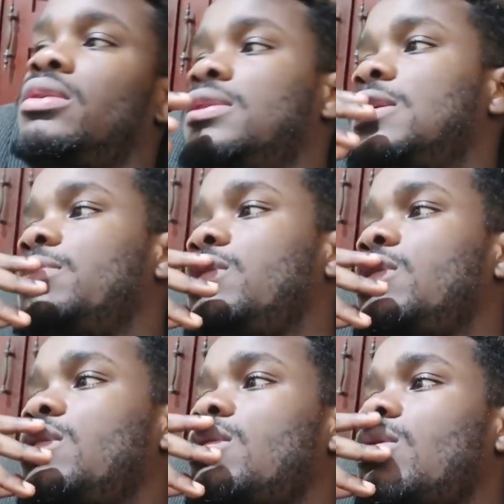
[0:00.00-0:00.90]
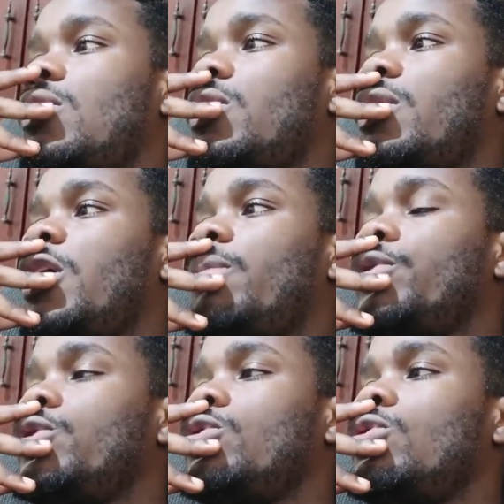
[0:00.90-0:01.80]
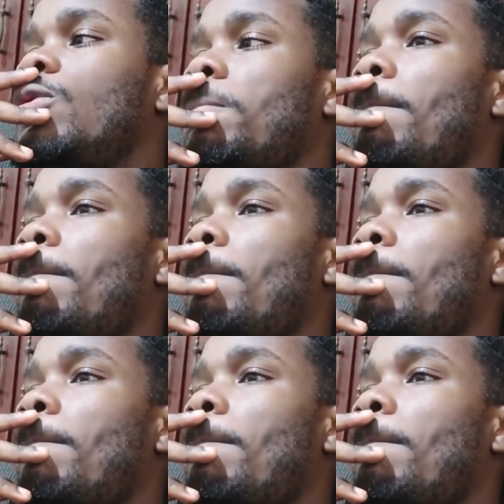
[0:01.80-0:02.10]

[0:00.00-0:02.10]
isn't it, or help you,